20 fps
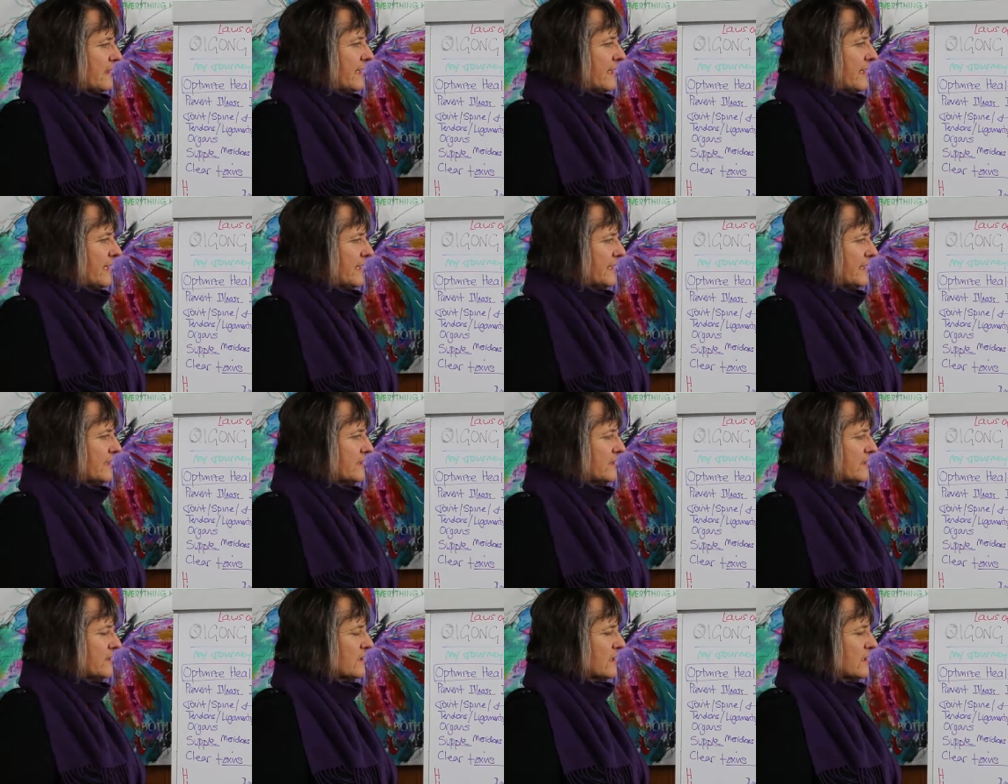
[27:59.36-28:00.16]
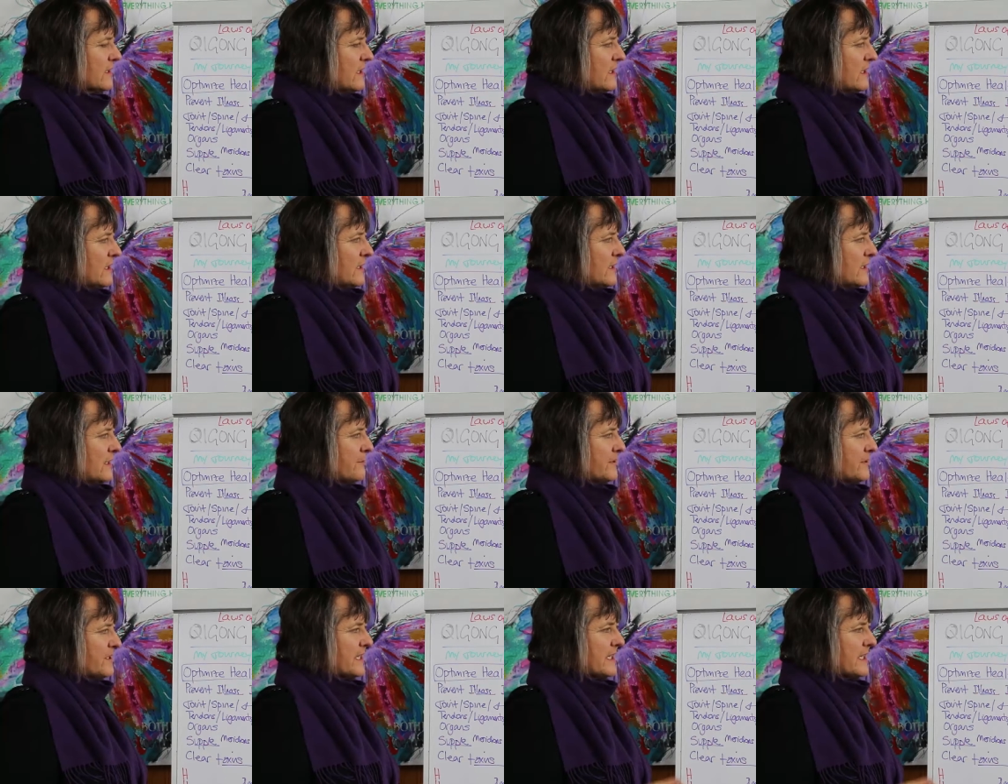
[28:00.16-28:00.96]
And
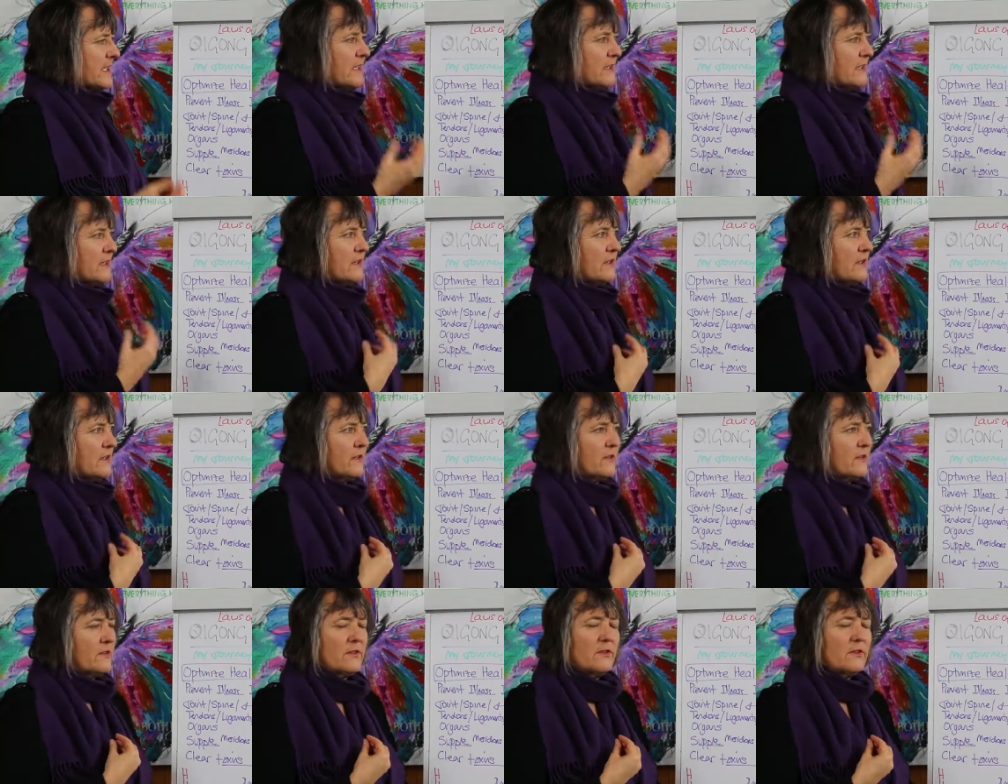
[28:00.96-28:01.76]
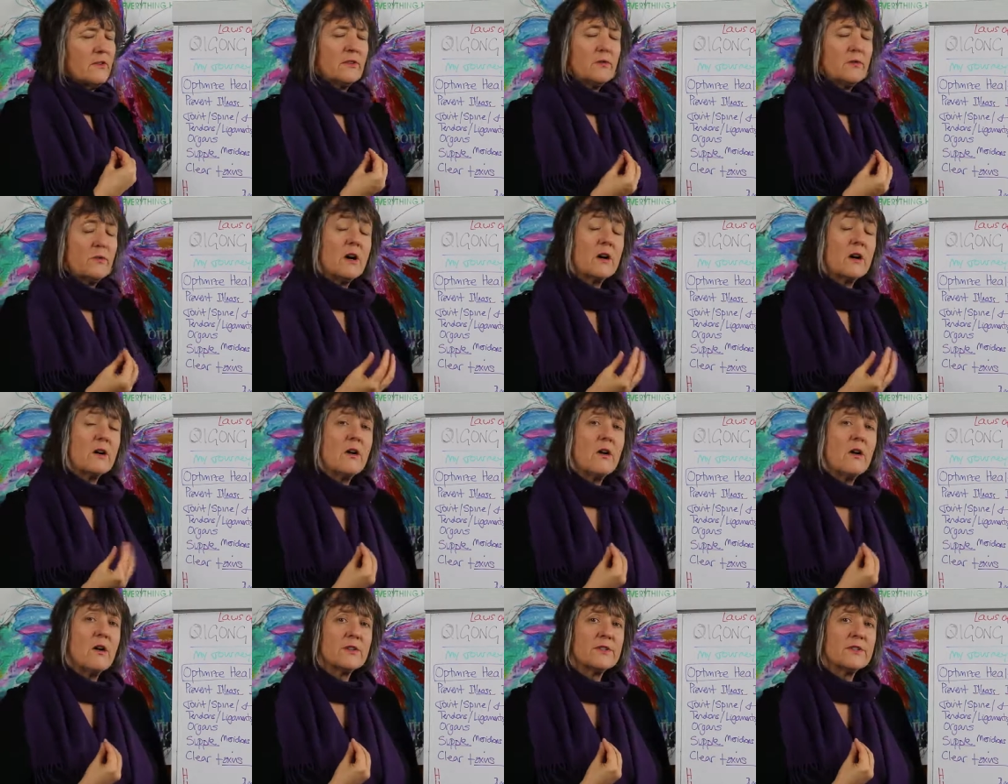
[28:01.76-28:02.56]
in particular, the
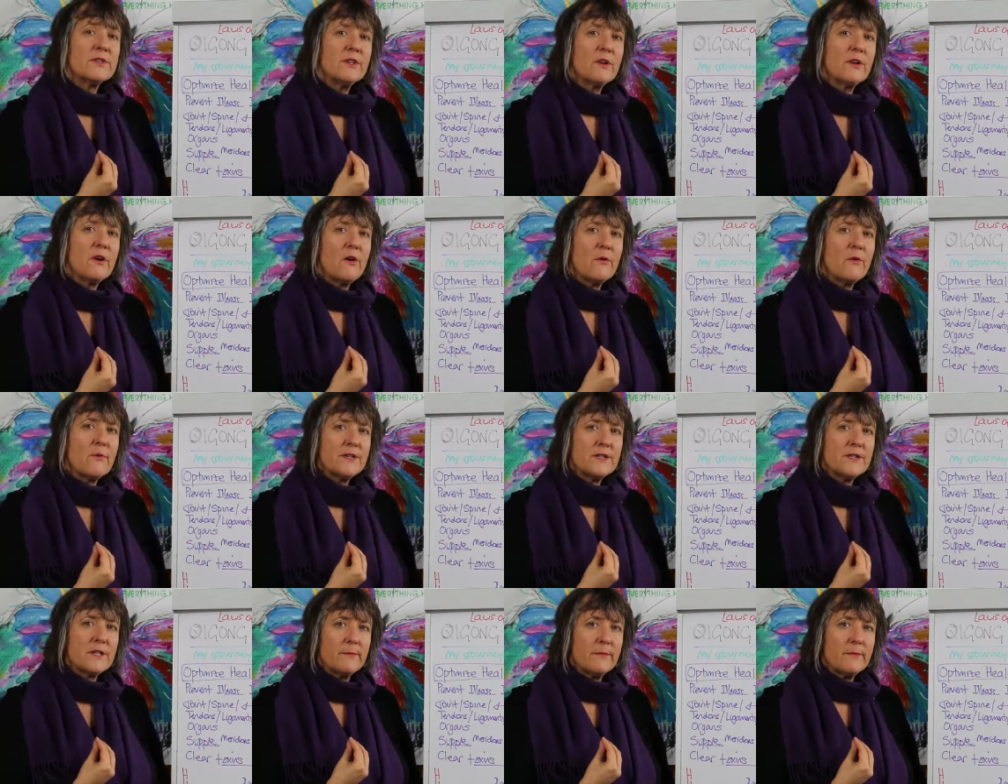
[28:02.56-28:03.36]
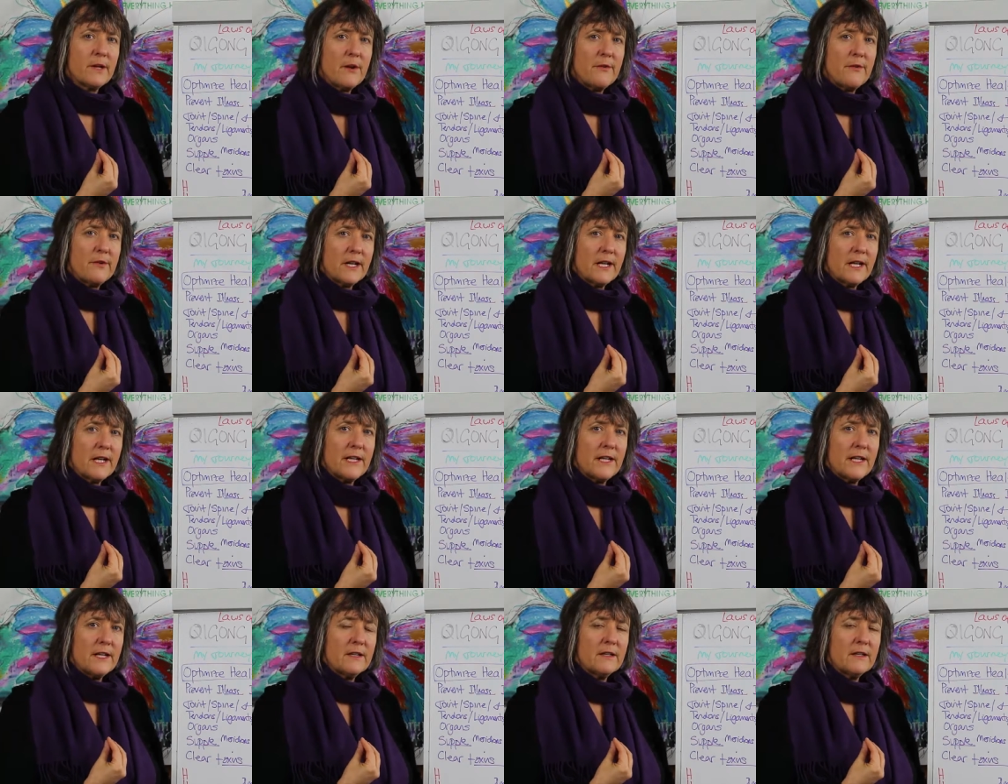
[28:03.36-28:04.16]
Wangong Qigong, which I'm
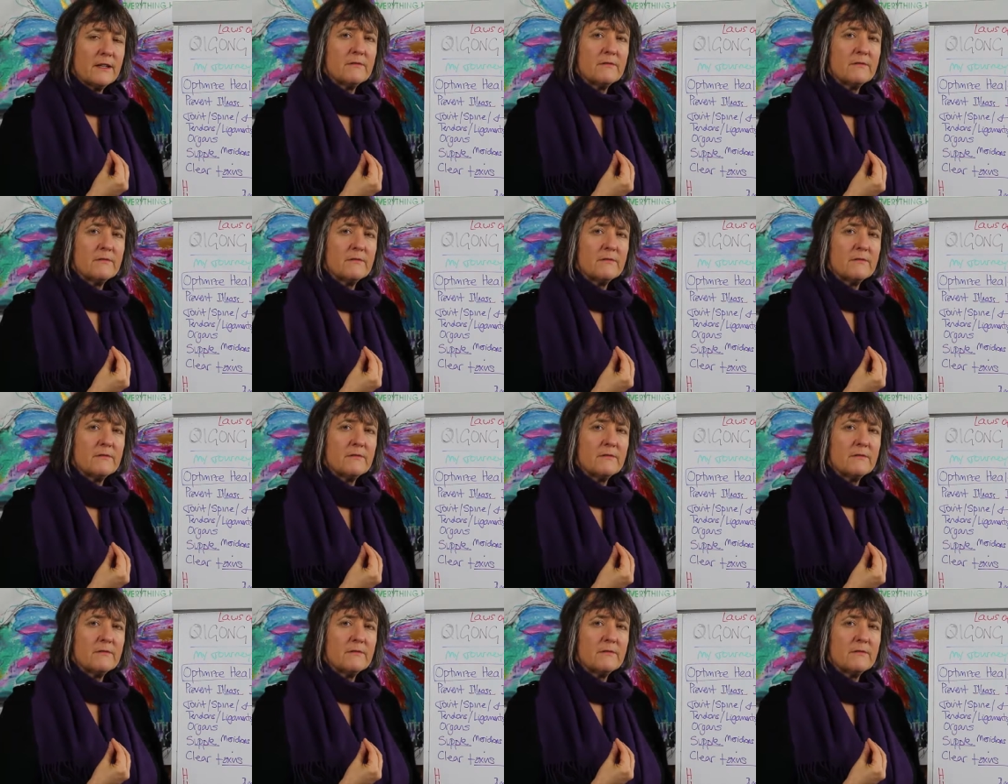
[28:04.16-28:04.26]
currently